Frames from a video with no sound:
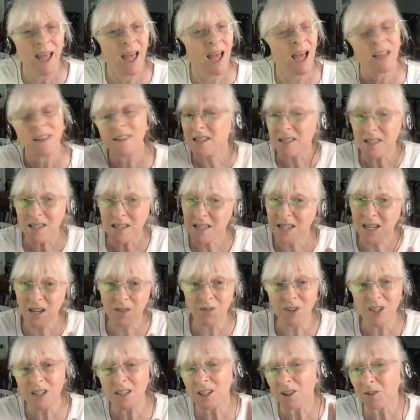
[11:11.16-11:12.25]
And this is
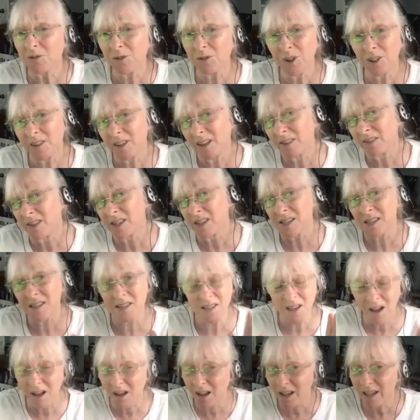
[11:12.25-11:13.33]
even different than the
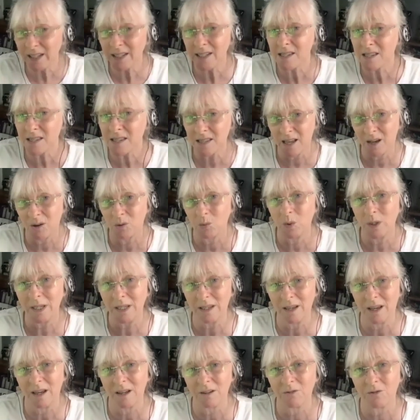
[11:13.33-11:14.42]
signs that we
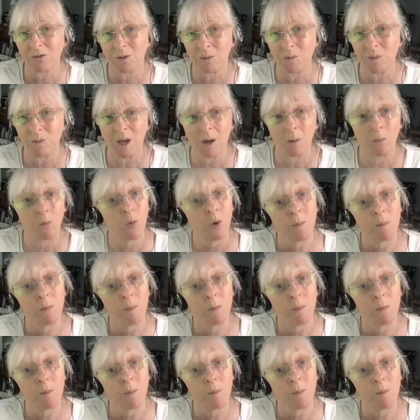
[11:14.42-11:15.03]
get from them.